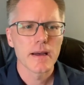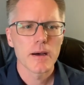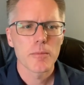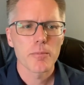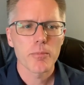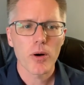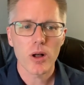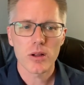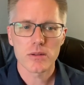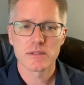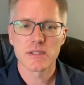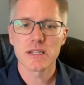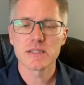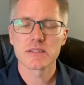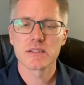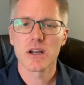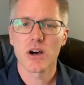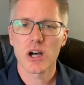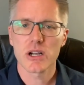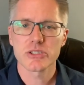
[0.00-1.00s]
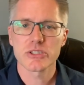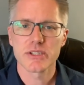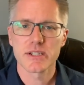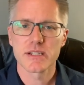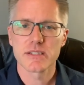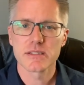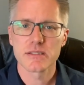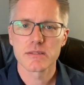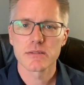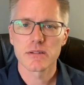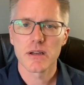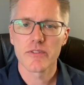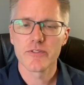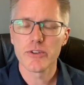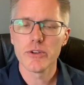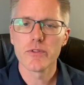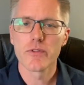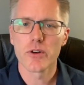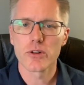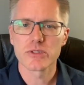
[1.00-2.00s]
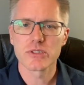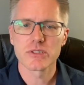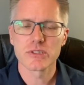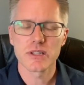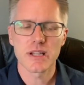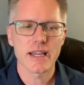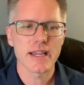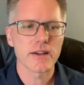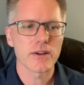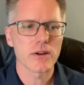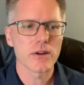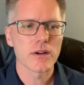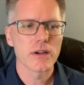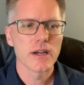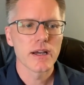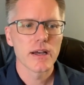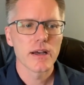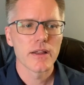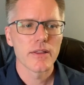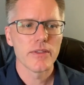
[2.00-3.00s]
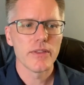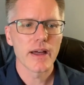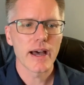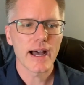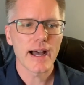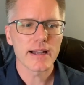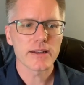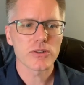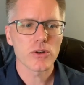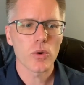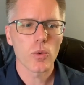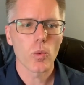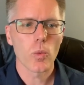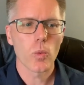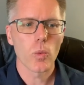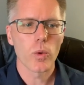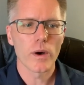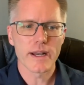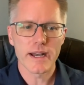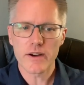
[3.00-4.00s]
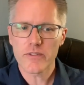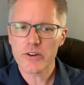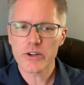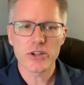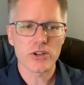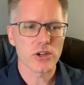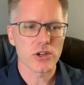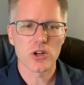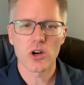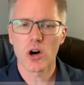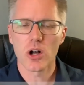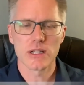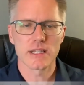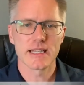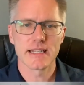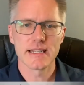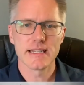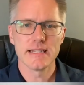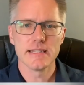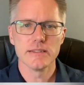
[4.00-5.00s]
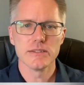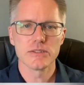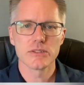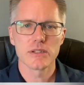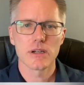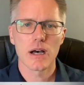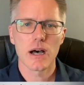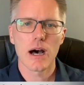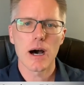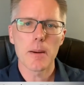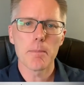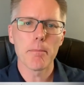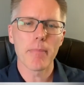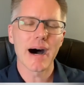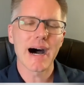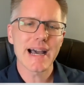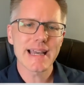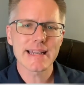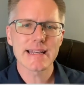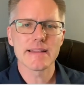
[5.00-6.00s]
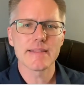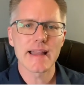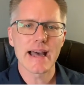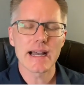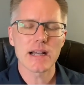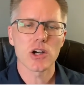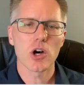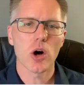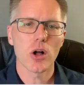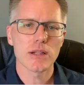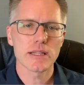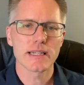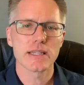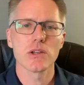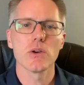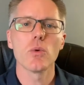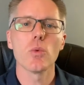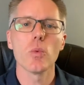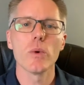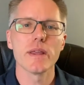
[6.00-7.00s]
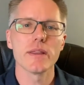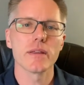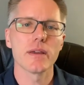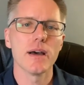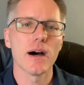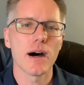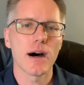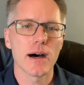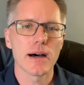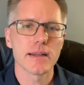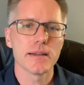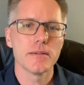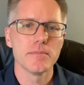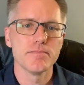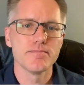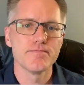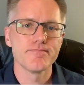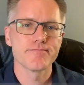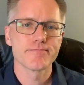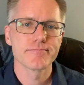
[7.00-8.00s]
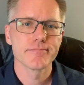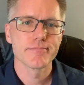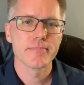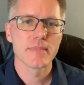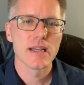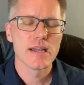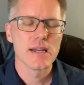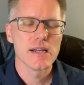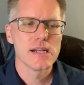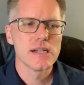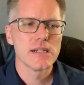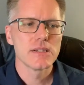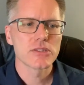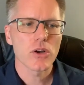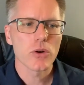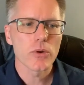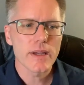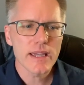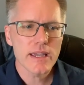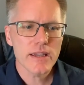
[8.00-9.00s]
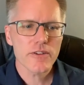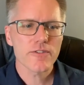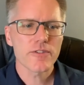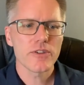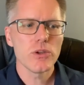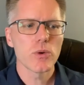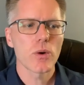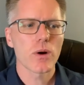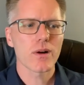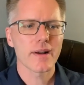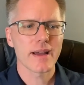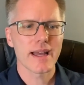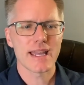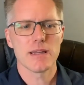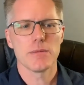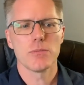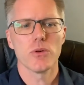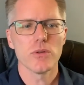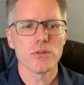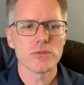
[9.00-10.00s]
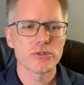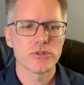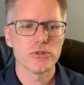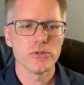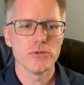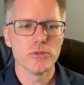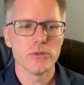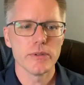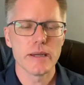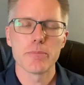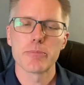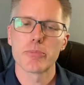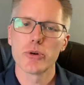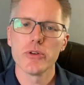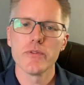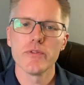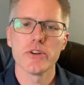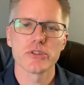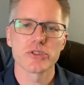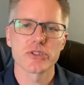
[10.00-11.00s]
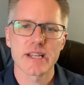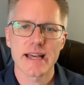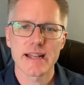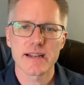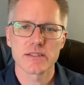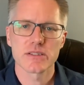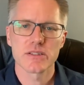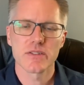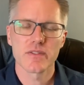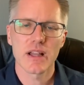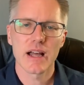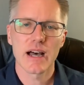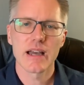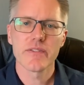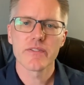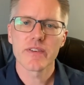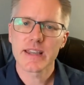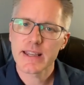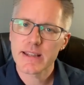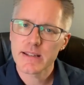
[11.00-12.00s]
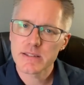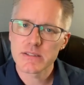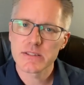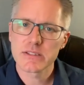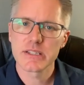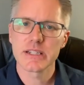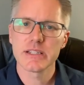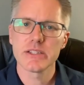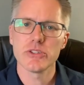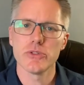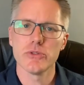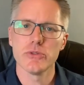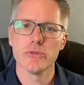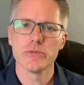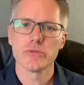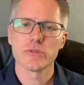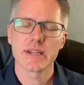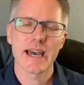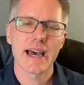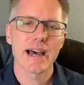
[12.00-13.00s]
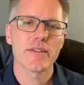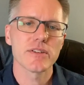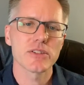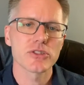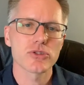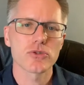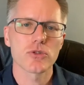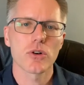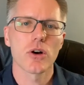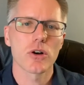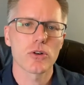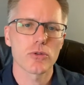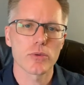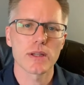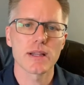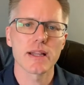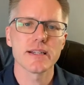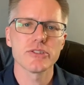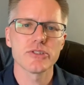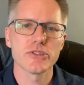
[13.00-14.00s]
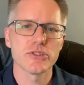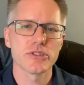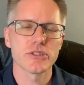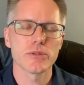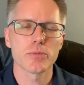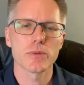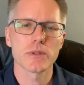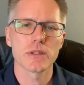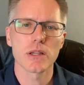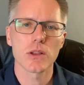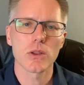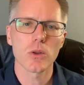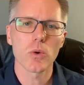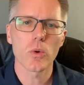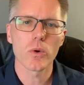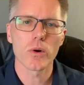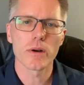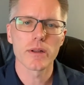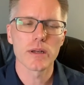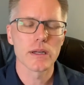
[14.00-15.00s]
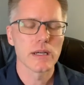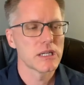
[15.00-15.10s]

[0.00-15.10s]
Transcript: Paul does caution us a few verses later that whatever your calling is, abide in that calling with God. So if you are able to improve your status of life and continue to have a strong relationship with the Lord,